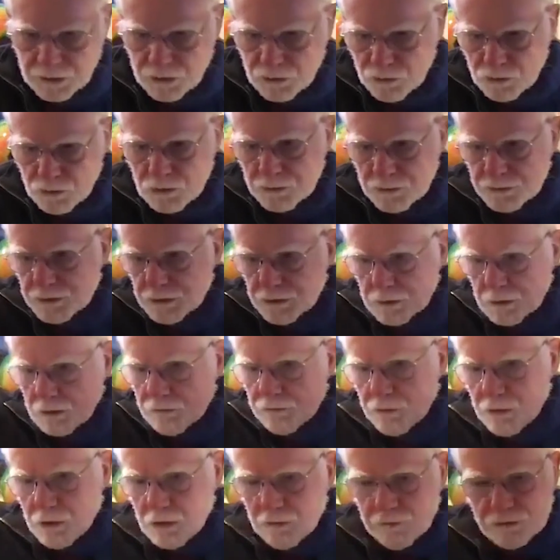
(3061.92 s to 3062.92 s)
groups that
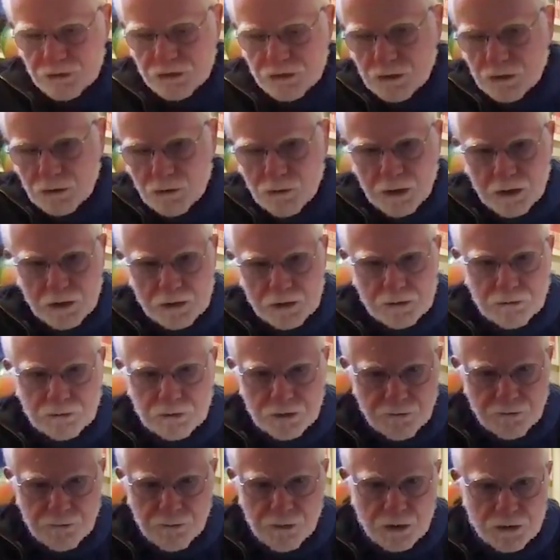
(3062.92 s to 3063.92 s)
evolve in certain ways in
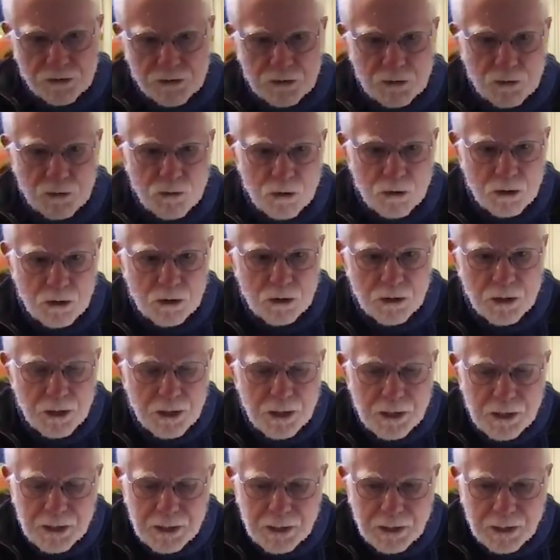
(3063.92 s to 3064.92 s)
different parts of the world,
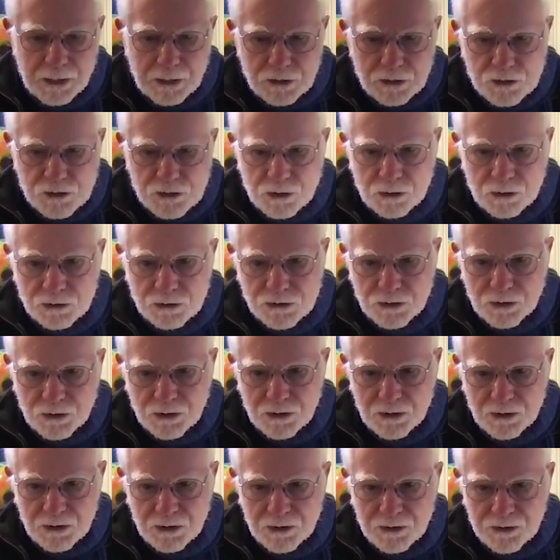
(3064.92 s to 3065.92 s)
and shows
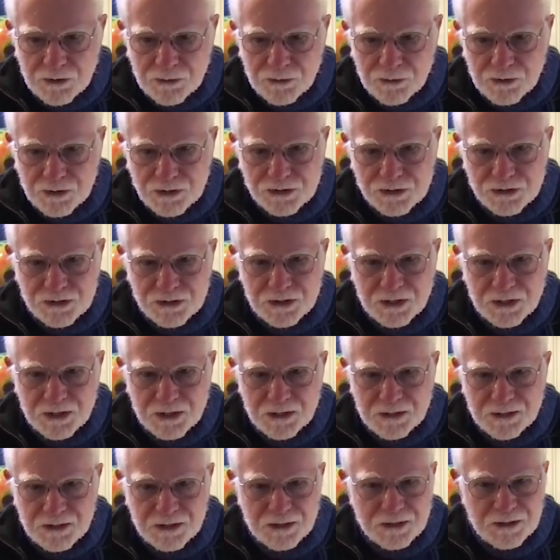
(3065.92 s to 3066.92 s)
all the reasons they
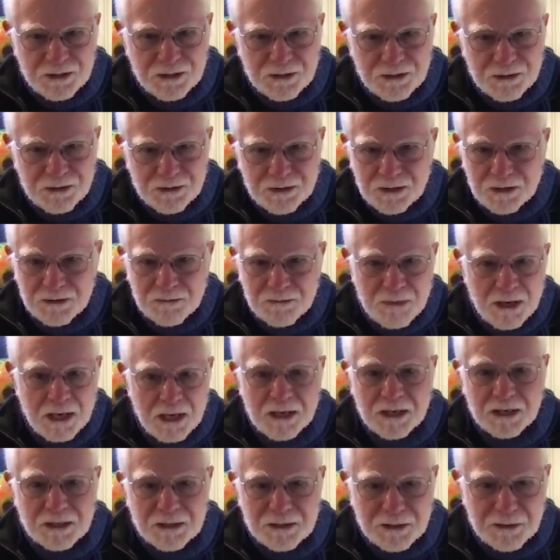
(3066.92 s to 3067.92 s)
didn't
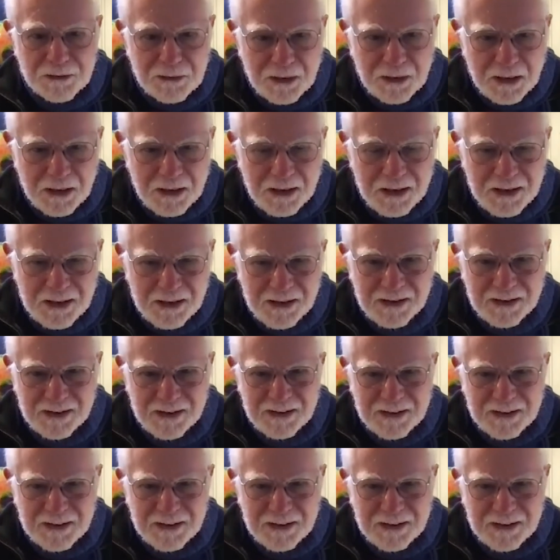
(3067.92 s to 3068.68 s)
make it. Okay.